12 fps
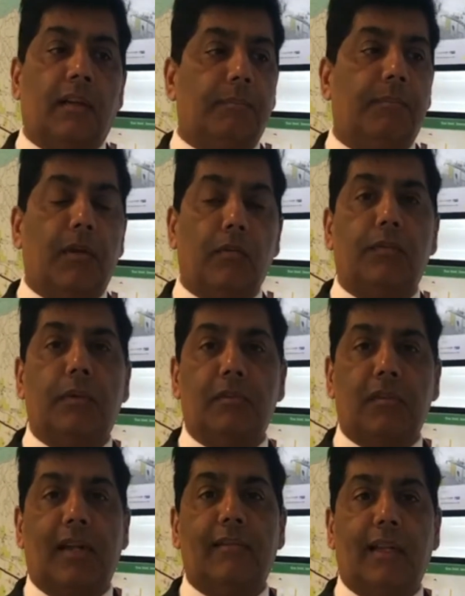built from
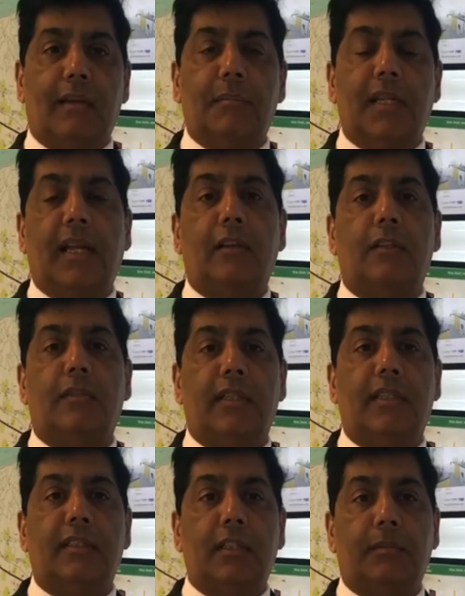ground up in Alsford.
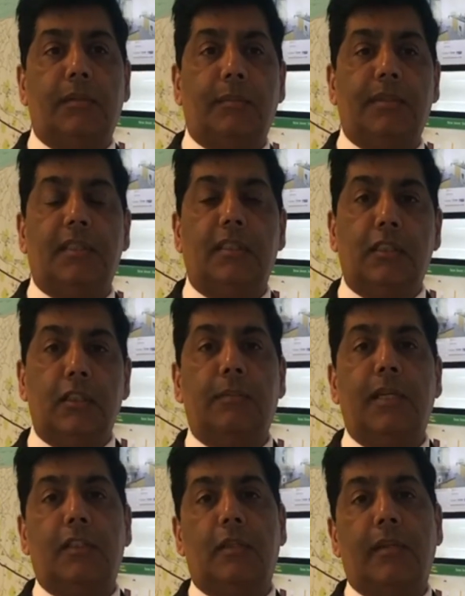It's 2 properties, a
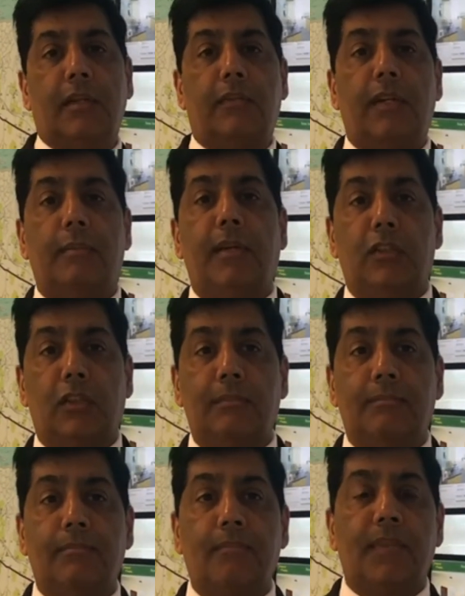2-bedroom and a 3-bedroom.